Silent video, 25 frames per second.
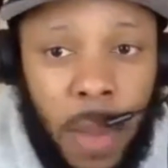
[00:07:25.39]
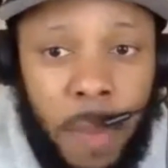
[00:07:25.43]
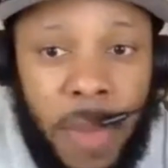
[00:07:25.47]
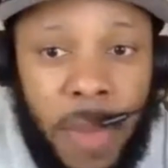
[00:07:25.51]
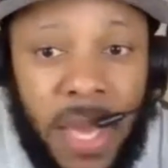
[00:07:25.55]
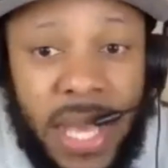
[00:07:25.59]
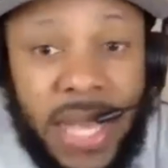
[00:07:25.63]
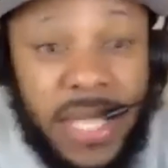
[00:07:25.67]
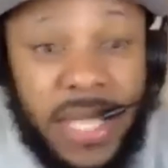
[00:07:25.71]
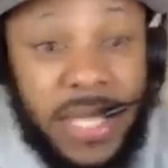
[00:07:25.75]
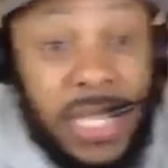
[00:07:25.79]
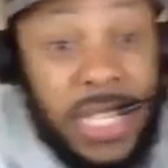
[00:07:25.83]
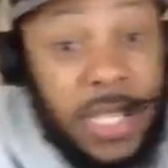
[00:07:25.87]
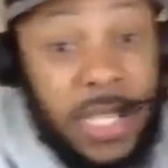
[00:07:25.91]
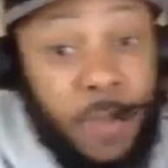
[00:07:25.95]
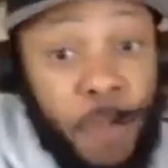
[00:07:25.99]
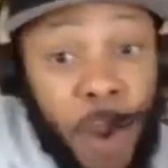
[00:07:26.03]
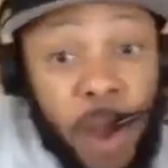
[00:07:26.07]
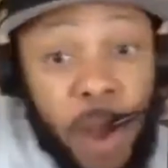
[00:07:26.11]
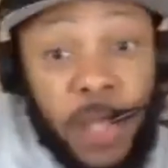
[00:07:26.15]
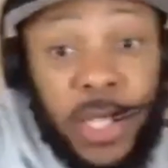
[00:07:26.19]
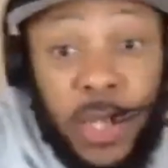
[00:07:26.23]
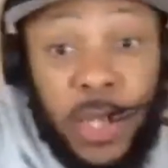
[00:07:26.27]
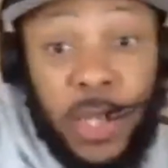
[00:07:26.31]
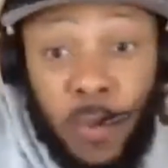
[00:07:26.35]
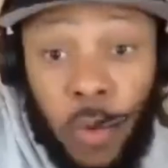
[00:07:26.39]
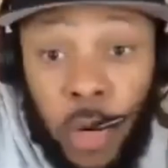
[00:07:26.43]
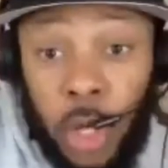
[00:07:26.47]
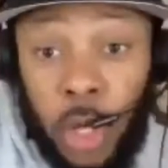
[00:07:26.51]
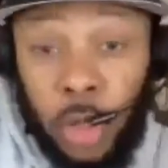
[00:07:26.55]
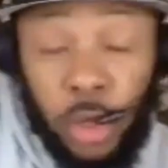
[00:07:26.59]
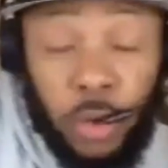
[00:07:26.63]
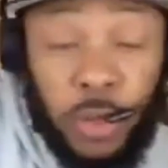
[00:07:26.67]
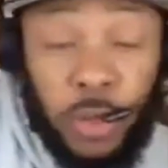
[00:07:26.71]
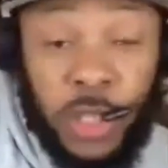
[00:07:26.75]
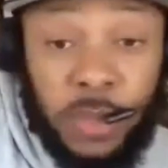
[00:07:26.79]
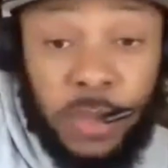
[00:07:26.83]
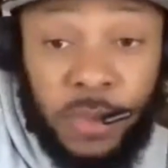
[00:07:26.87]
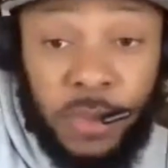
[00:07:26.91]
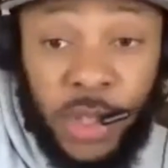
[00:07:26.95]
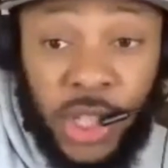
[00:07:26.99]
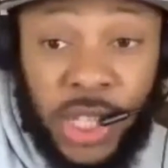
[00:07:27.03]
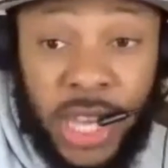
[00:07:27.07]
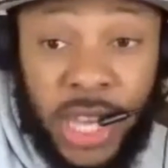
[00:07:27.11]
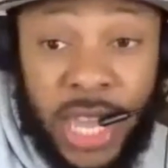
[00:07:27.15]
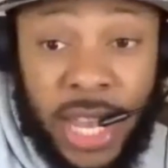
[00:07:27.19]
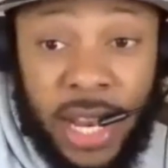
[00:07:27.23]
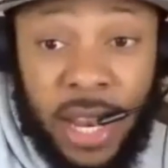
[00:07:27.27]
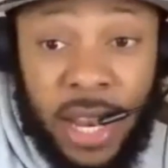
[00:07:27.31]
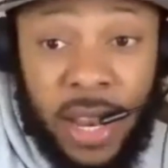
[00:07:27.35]
Because this person want to do some
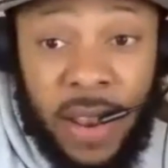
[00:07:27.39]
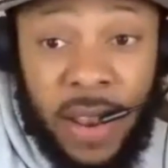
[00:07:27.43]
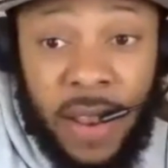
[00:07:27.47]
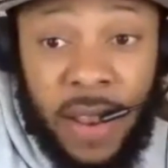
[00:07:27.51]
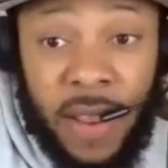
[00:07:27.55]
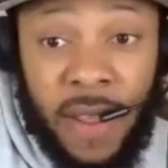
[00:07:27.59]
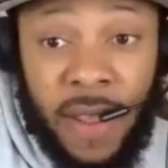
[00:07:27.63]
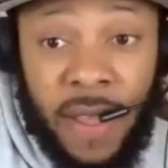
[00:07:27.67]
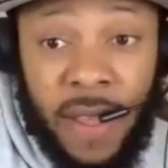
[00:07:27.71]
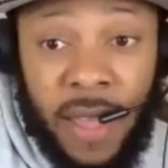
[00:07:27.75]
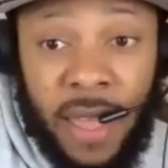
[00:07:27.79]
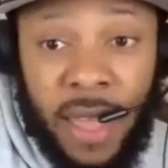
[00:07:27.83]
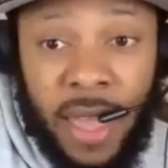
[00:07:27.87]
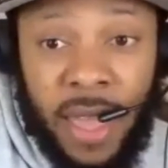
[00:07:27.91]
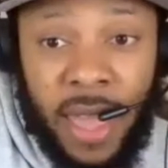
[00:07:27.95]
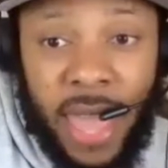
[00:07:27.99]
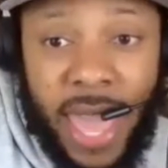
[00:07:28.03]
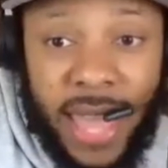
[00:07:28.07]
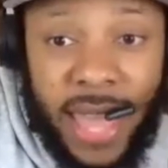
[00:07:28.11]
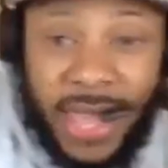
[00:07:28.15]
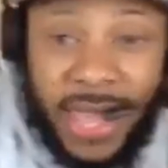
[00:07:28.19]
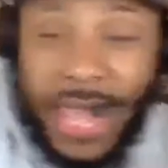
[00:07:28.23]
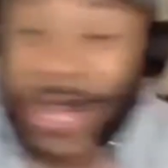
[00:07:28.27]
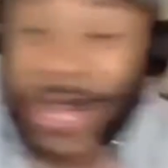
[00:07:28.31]
shit, and then